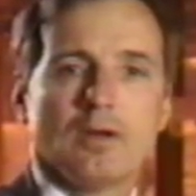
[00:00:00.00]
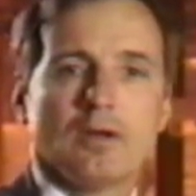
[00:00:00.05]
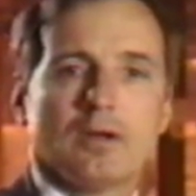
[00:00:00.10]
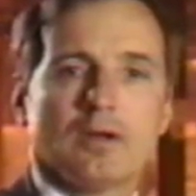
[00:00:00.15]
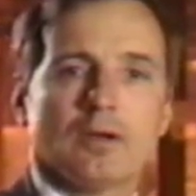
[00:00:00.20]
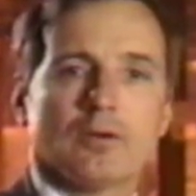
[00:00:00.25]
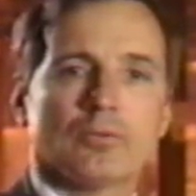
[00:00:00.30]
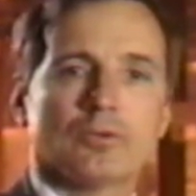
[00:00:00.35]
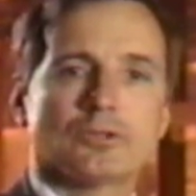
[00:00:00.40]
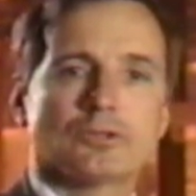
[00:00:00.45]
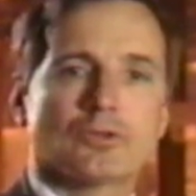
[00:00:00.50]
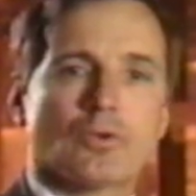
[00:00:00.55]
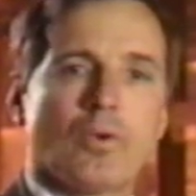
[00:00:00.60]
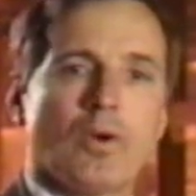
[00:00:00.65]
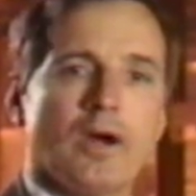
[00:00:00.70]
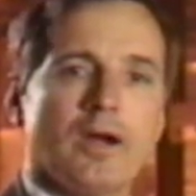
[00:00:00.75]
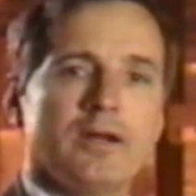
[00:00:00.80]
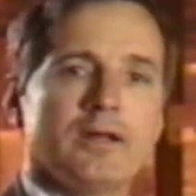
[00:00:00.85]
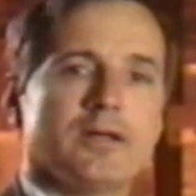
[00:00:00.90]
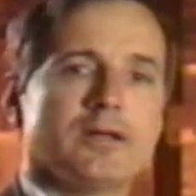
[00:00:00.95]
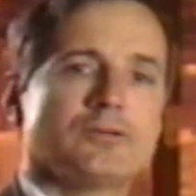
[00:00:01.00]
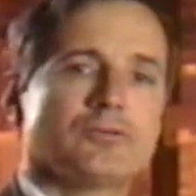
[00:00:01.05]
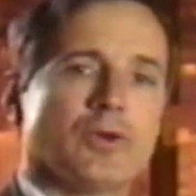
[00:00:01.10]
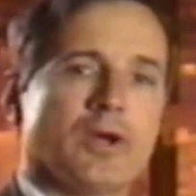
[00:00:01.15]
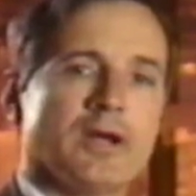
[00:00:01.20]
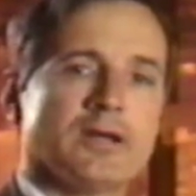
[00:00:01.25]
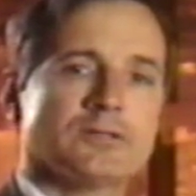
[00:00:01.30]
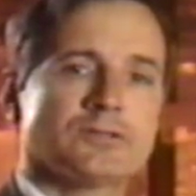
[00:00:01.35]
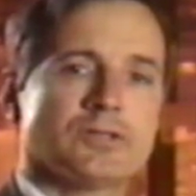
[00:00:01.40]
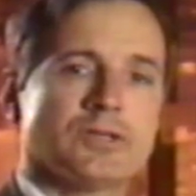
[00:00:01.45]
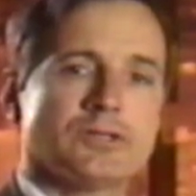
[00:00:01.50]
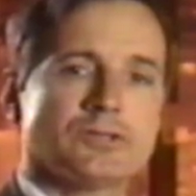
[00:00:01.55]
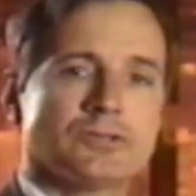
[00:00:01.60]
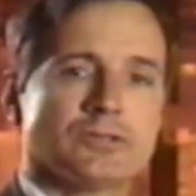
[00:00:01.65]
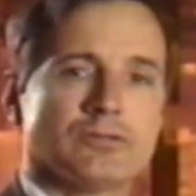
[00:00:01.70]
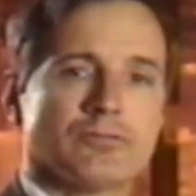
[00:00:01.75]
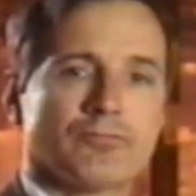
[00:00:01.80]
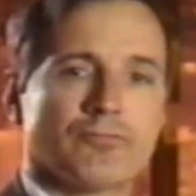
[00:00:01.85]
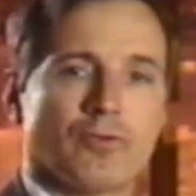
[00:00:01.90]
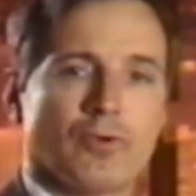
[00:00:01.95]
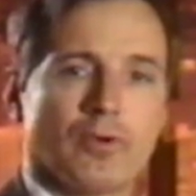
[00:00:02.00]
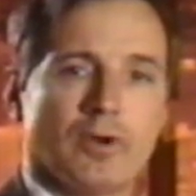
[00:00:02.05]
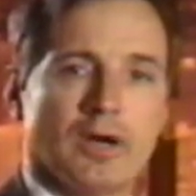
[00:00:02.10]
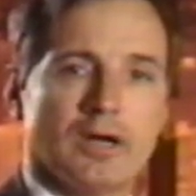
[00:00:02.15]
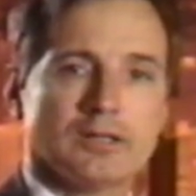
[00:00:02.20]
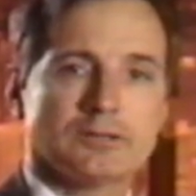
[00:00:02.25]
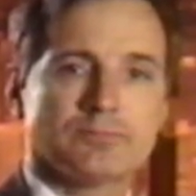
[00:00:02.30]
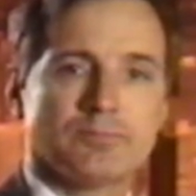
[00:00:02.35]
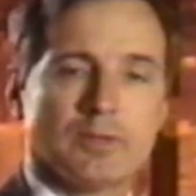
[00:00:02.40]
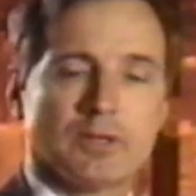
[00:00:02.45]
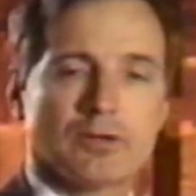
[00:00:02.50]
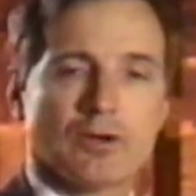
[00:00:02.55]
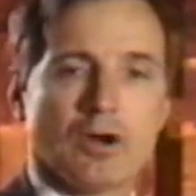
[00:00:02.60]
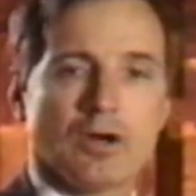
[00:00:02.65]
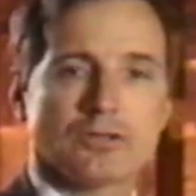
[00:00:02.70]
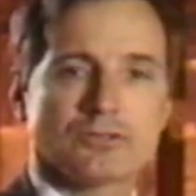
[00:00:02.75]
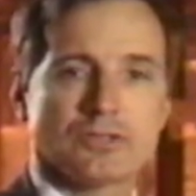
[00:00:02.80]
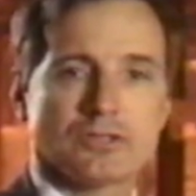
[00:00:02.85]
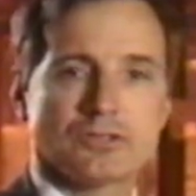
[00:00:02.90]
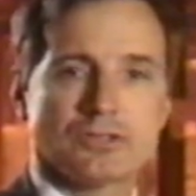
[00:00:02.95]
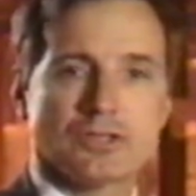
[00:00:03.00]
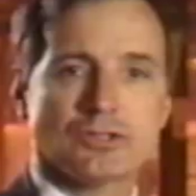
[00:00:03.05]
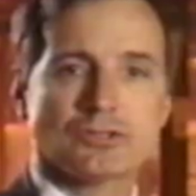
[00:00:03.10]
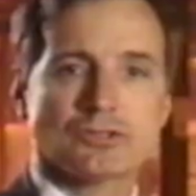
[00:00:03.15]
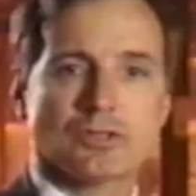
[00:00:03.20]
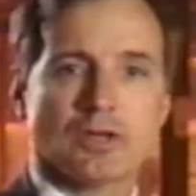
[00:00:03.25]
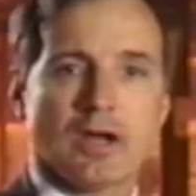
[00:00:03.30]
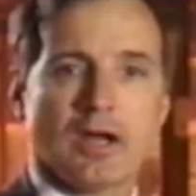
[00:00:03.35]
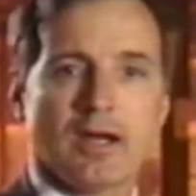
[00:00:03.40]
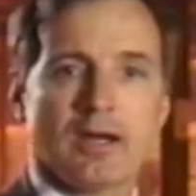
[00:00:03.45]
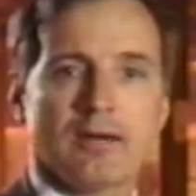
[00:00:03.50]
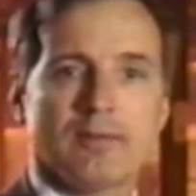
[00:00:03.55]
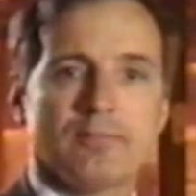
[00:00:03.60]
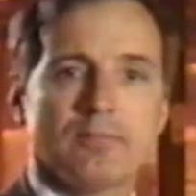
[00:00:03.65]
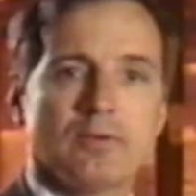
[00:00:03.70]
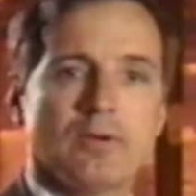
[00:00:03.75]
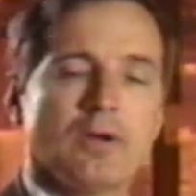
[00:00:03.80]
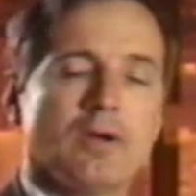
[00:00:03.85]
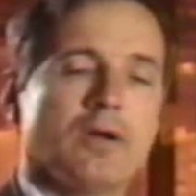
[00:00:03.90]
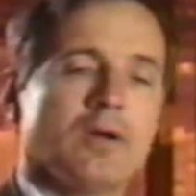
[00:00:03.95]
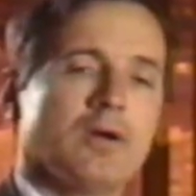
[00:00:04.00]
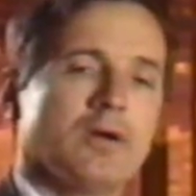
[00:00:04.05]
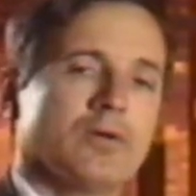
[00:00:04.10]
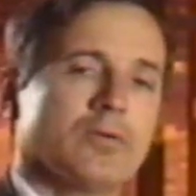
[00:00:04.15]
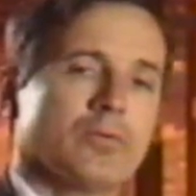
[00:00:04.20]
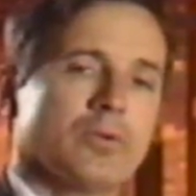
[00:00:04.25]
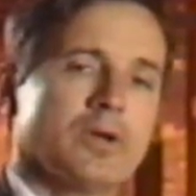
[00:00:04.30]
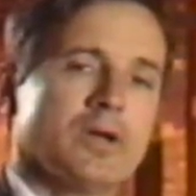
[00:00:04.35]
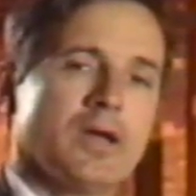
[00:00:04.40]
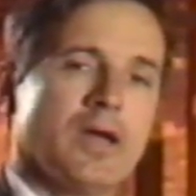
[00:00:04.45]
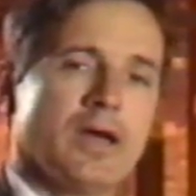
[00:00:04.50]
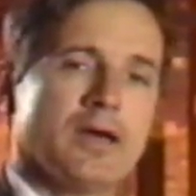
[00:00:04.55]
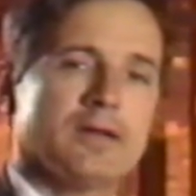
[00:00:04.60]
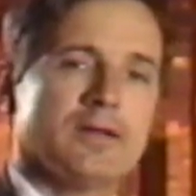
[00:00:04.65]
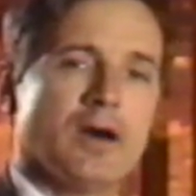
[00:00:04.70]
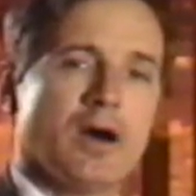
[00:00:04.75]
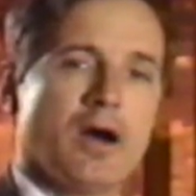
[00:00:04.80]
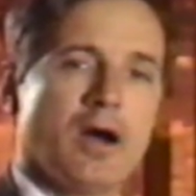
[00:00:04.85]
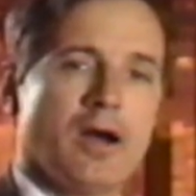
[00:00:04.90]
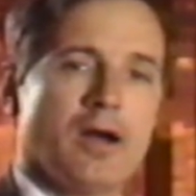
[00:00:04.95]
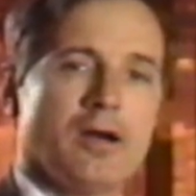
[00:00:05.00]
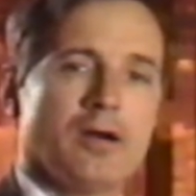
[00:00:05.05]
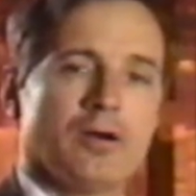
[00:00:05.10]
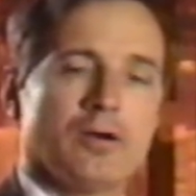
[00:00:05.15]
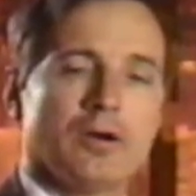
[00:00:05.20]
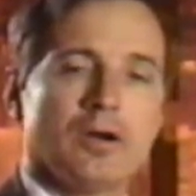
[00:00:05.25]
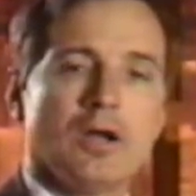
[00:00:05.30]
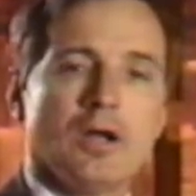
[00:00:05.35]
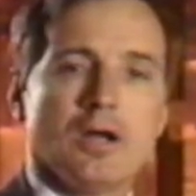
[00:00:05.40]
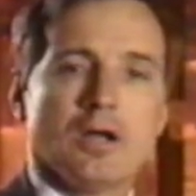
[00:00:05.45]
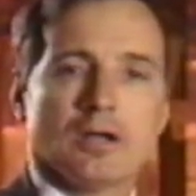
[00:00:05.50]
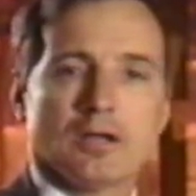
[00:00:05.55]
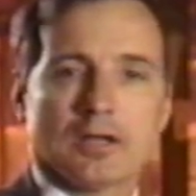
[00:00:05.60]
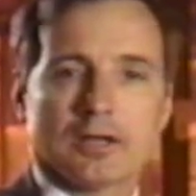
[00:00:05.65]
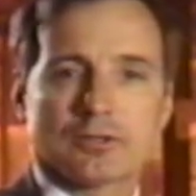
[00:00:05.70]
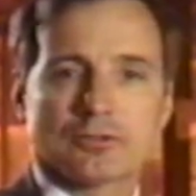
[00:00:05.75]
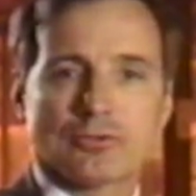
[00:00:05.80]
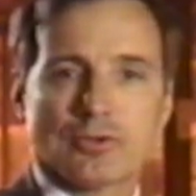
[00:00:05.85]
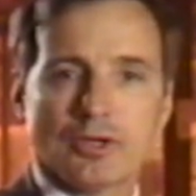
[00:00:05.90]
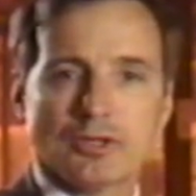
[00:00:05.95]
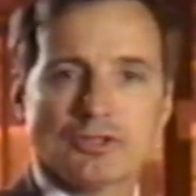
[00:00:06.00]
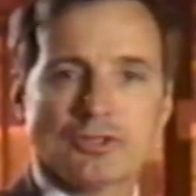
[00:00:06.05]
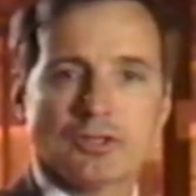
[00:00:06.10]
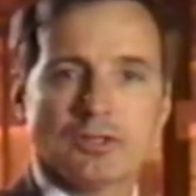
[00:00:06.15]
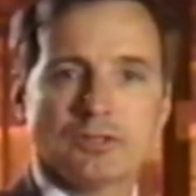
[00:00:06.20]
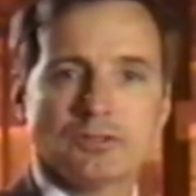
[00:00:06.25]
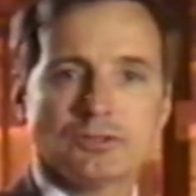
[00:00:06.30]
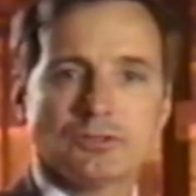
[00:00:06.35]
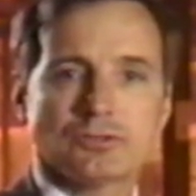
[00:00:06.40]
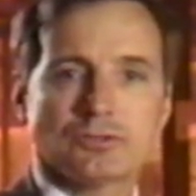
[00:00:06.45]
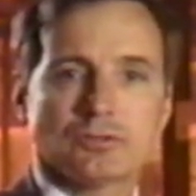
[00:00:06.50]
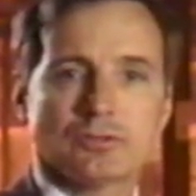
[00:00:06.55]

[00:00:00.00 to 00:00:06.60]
It was quite a transition for us because at this time we had to hire electricians,